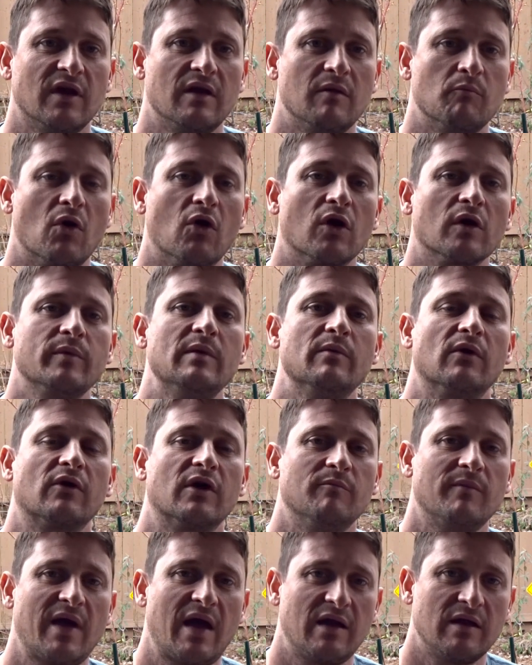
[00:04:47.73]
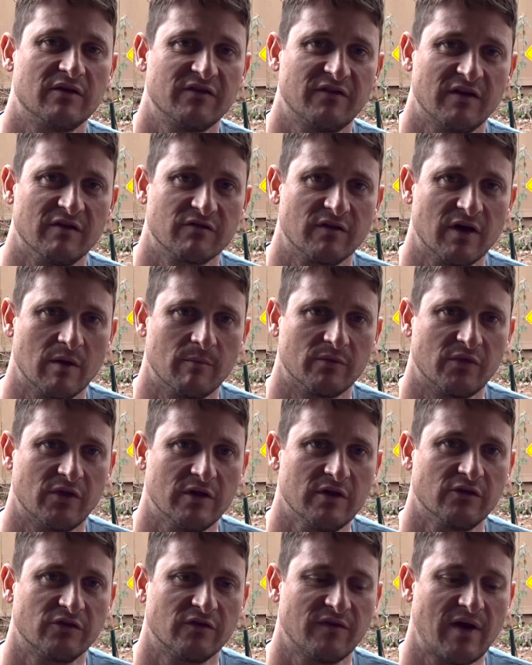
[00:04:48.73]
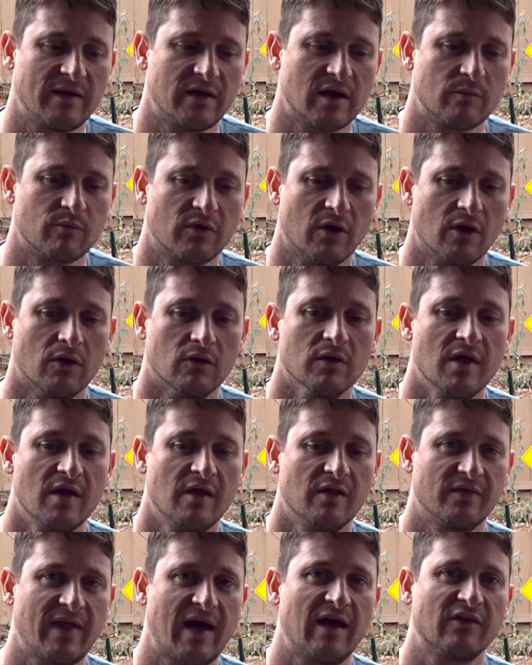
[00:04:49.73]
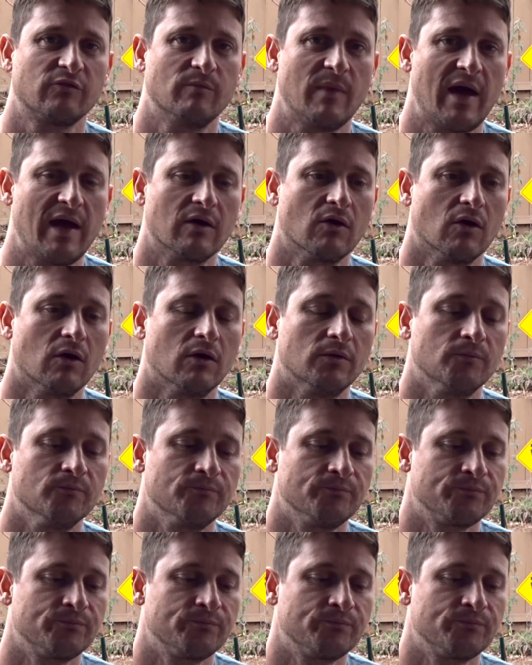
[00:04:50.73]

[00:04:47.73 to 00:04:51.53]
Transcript: and more people could benefit from the use of Ondea Pro, that's my goal.